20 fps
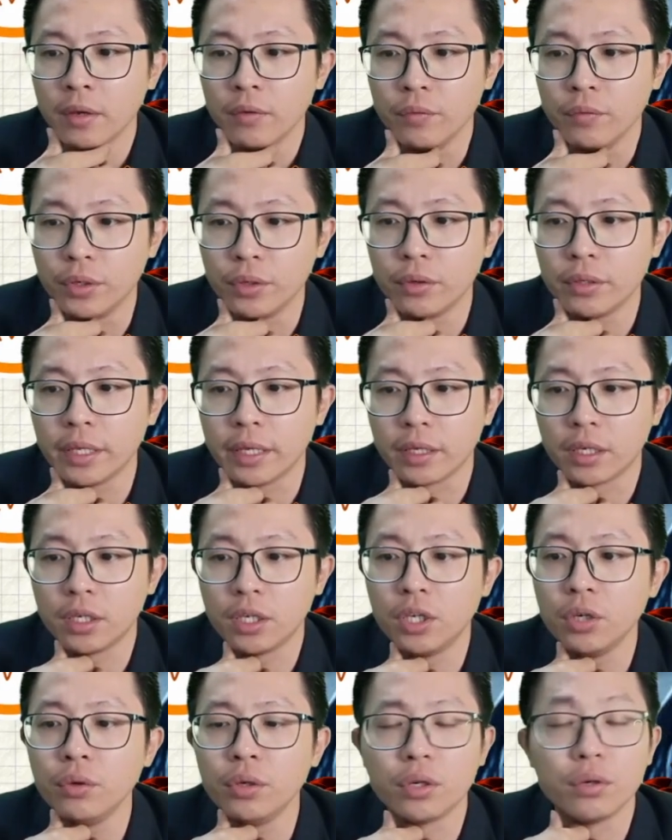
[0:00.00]
We know that
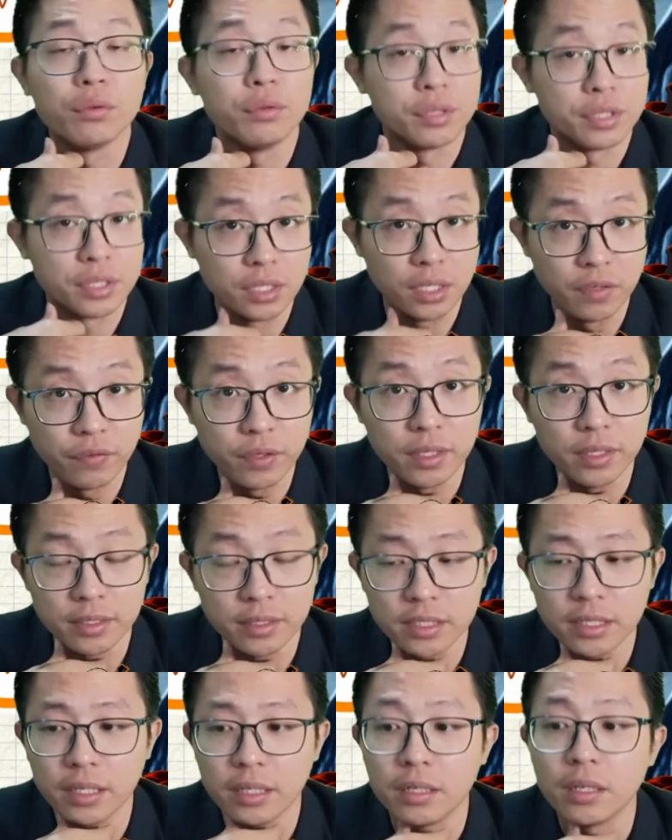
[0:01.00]
Q equal to CV,
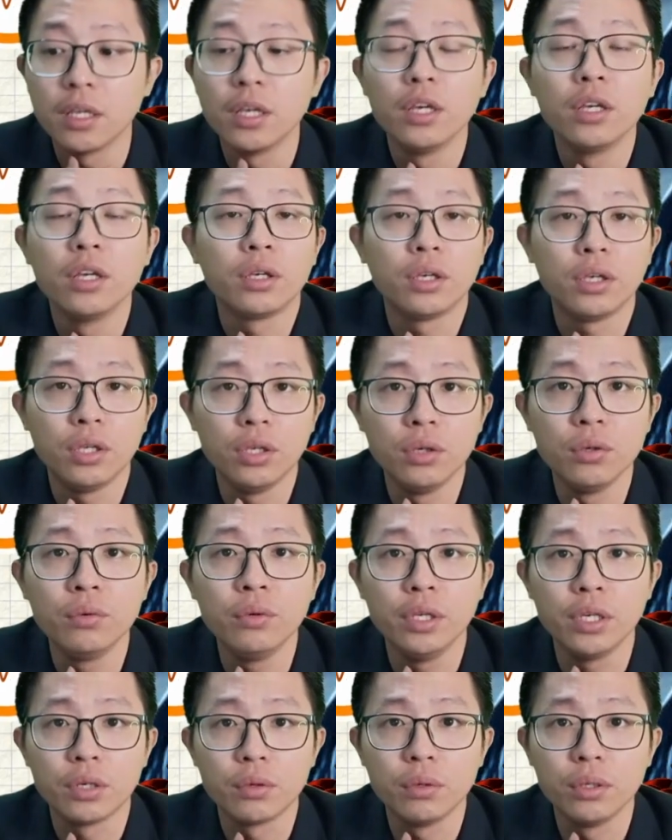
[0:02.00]
isn't it? Q
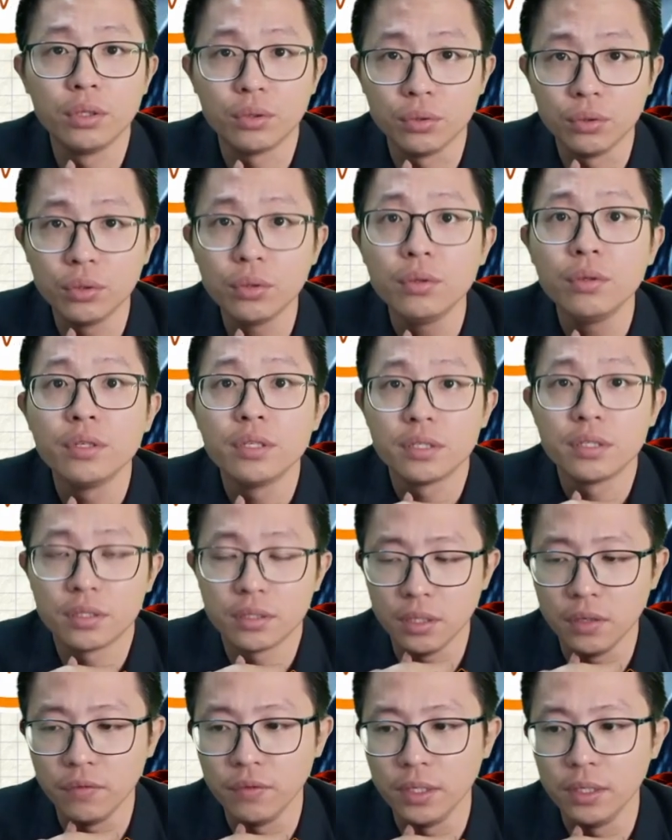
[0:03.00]
equal to
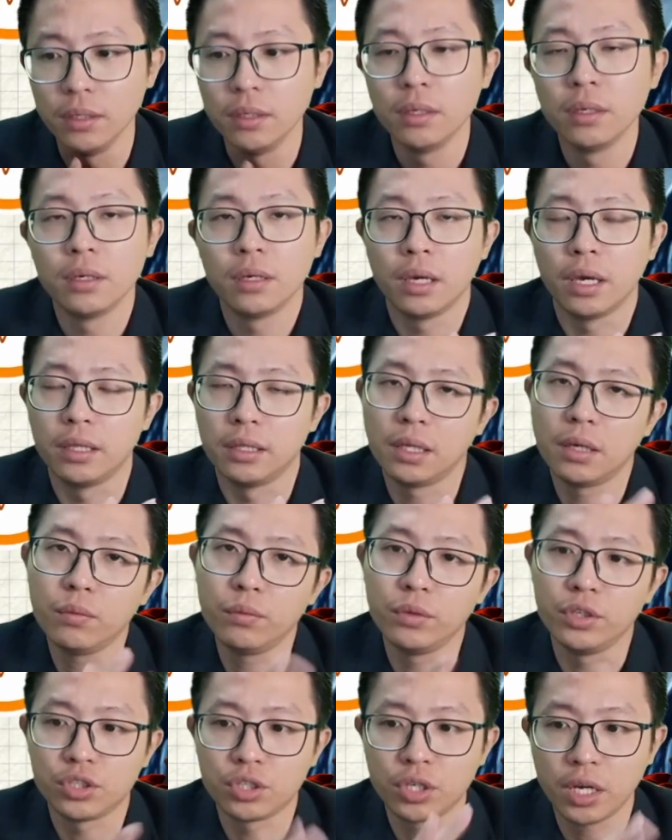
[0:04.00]
CV. And then
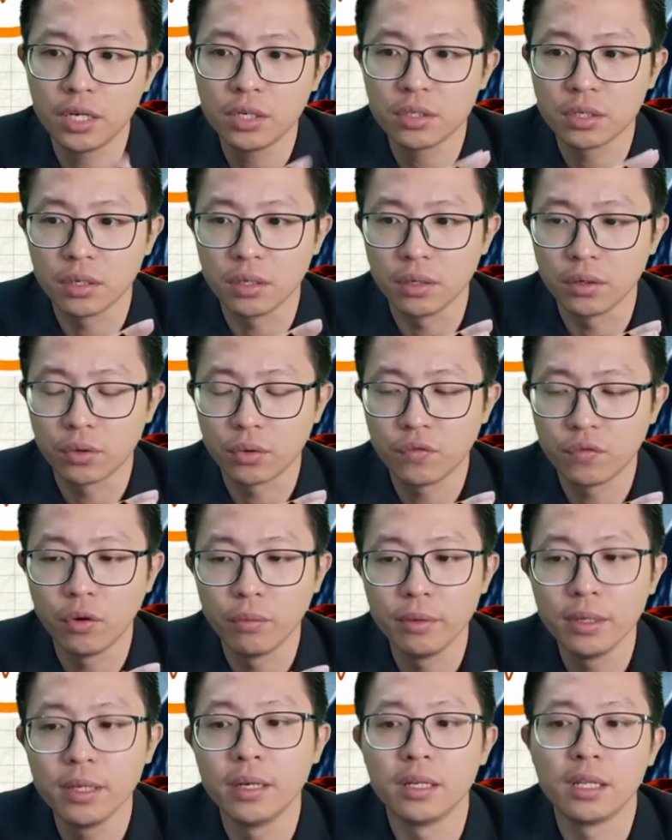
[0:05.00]
we change the
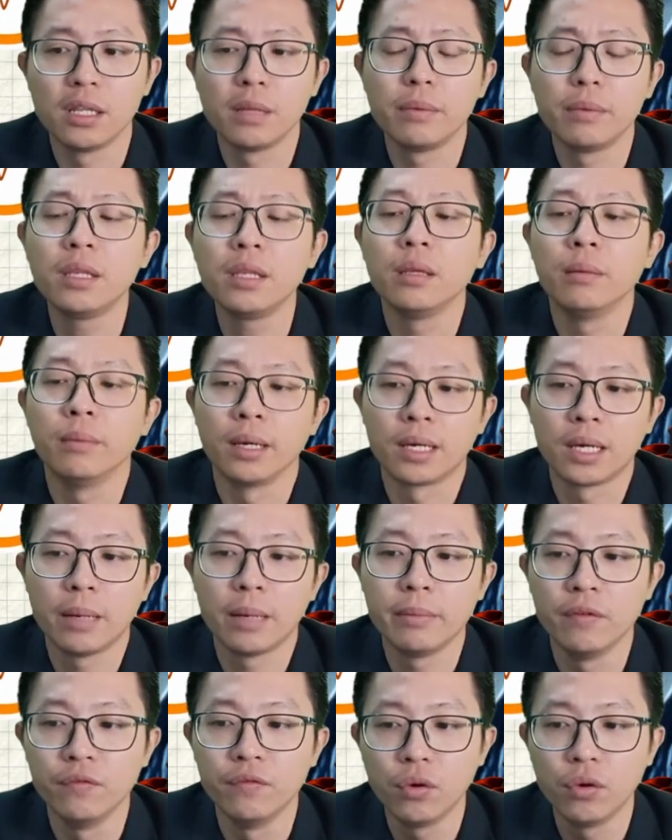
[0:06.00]
formula a little bit. It become
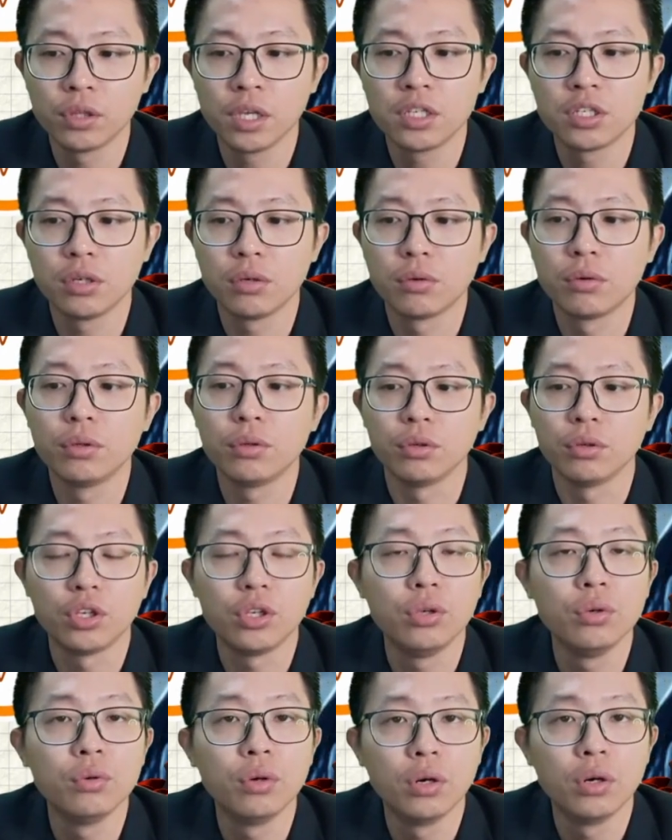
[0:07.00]
a voltage equal to
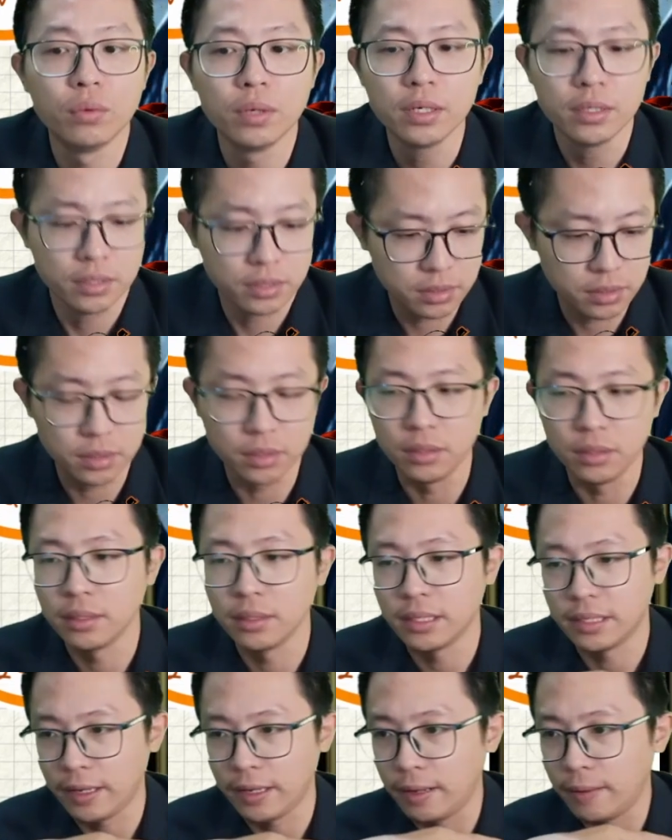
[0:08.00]
Q over C.
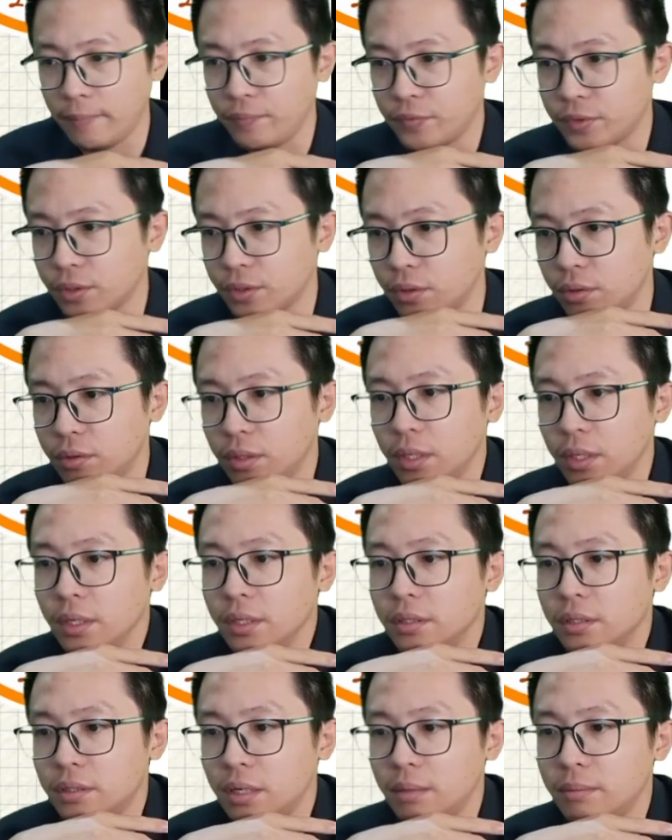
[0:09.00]
So
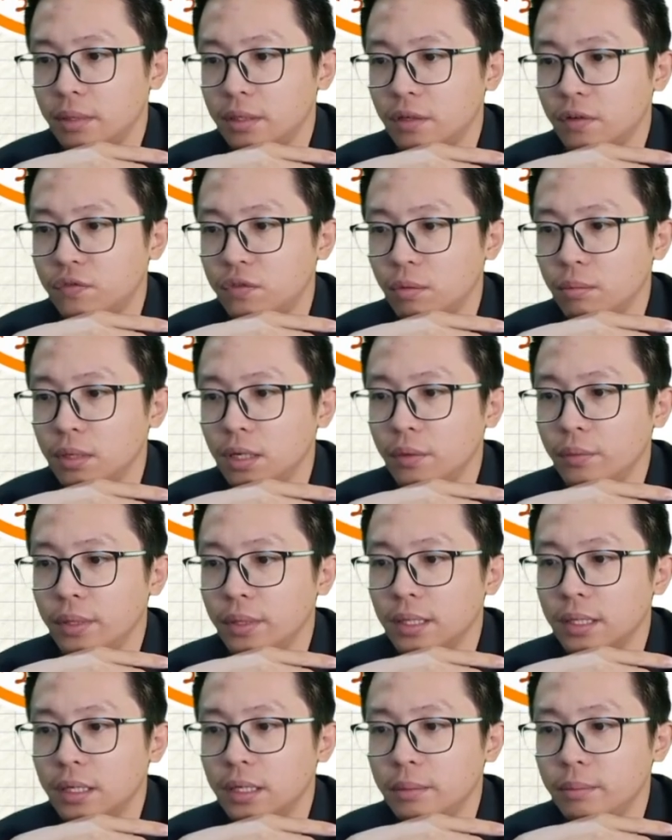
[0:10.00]
remember the formula we
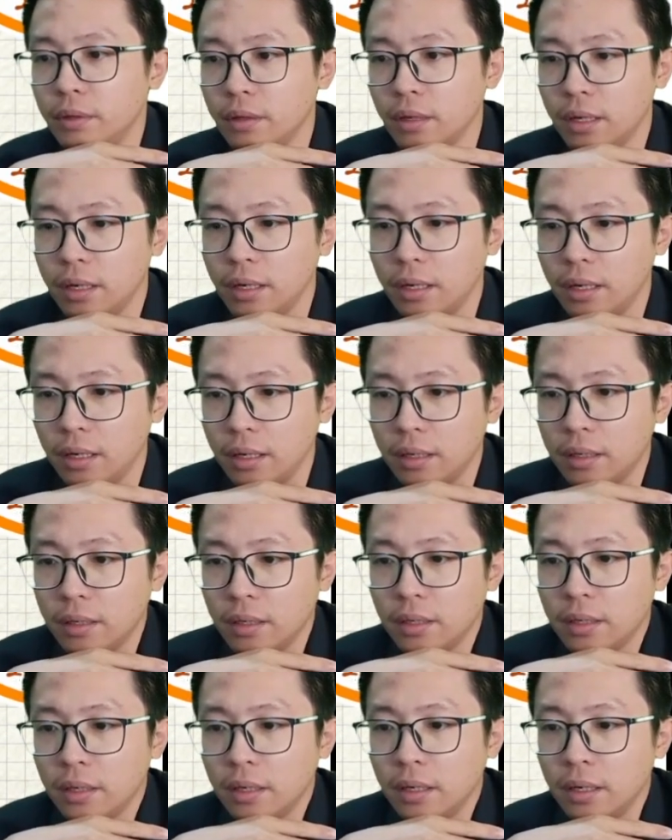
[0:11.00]
learned
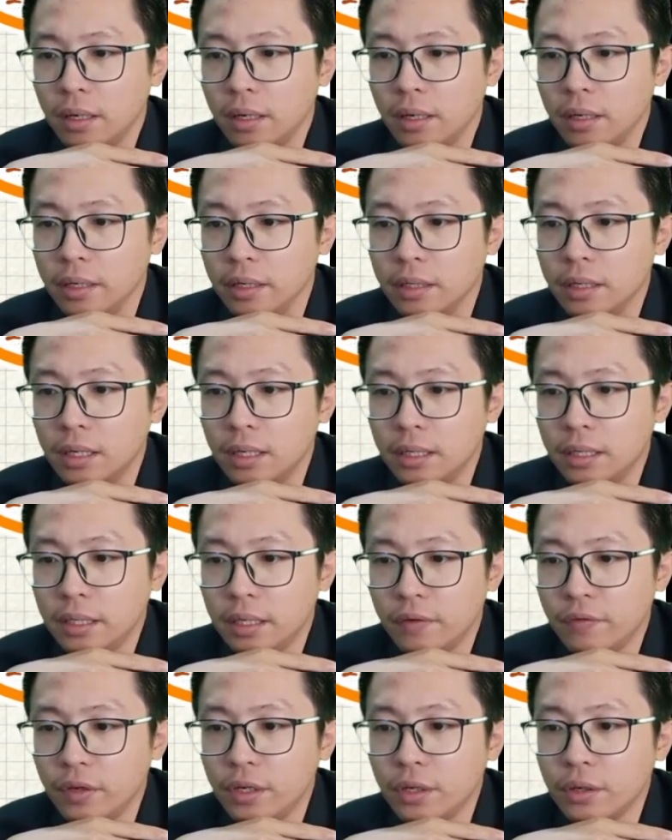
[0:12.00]
in earlier
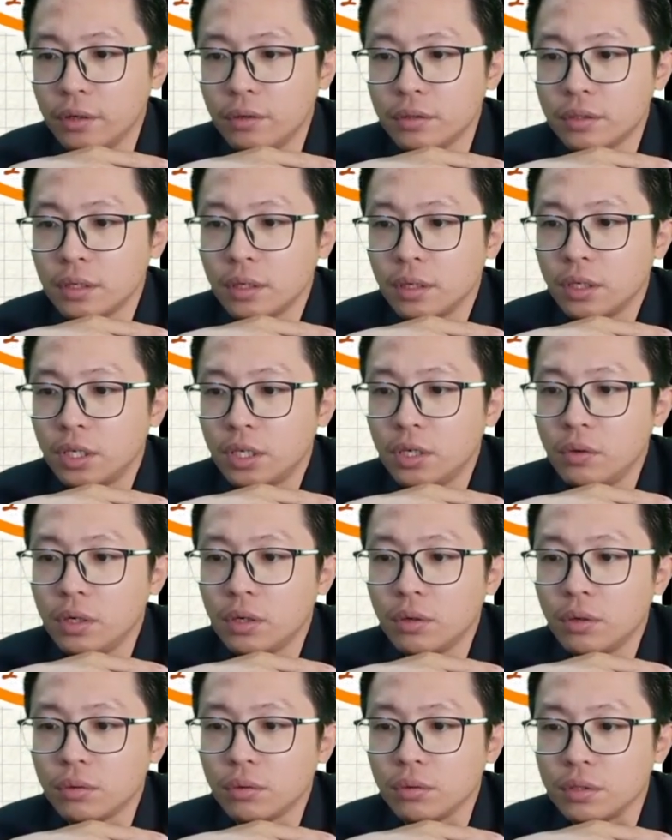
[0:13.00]
videos. Q equal to